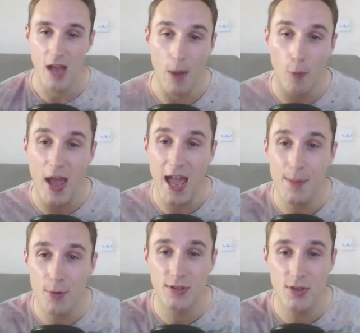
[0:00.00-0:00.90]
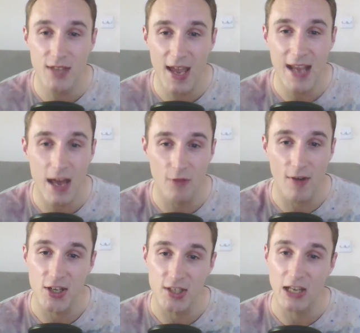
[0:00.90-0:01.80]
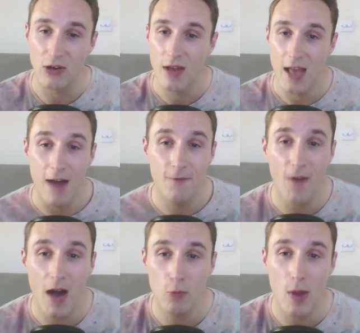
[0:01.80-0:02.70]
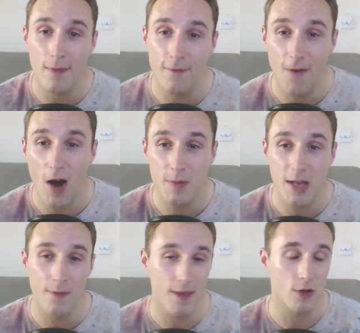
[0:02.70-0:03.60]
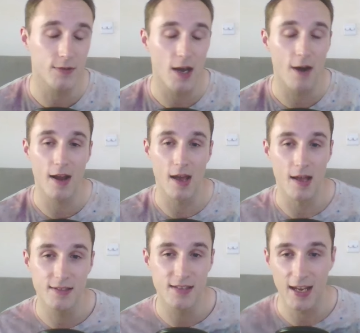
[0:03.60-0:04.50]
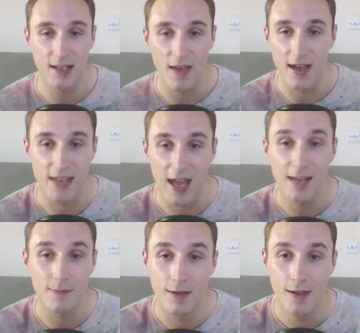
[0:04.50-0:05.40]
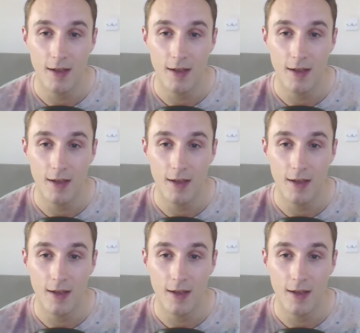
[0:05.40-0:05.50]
and we're able to take out the Registeel and Vine Whip, farm down the Altaria and take that game.